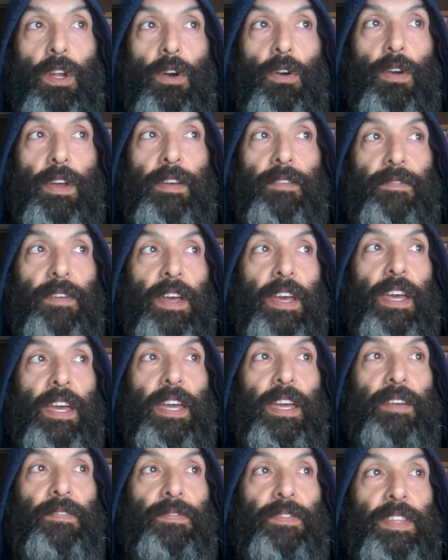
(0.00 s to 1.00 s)
know, if
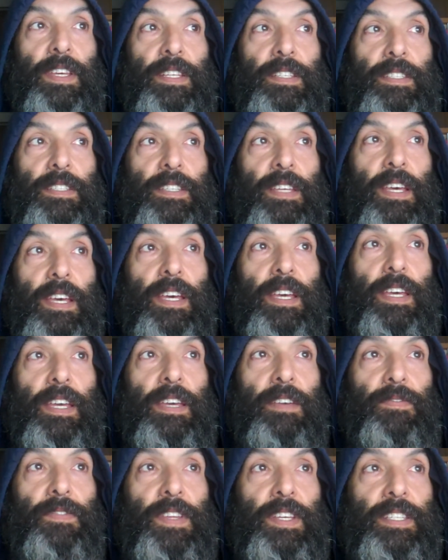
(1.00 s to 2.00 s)
if this
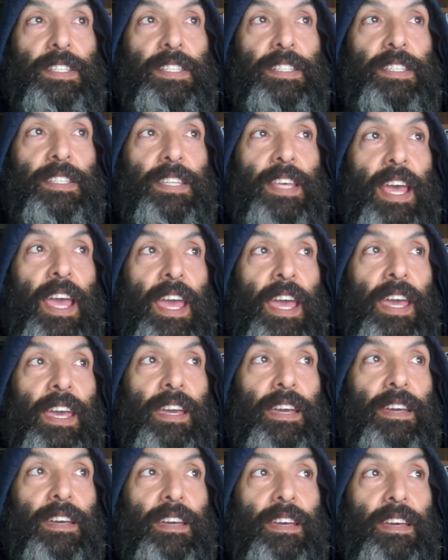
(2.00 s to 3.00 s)
if this is
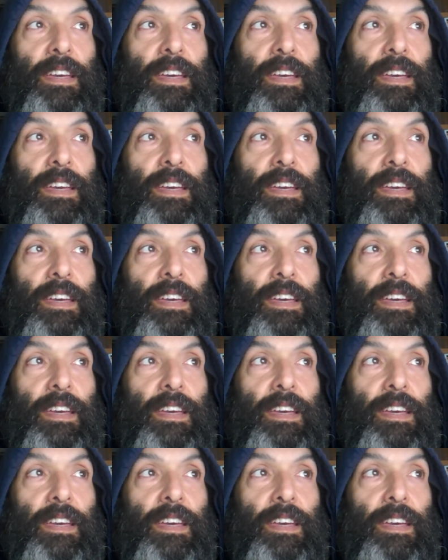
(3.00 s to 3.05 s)
saying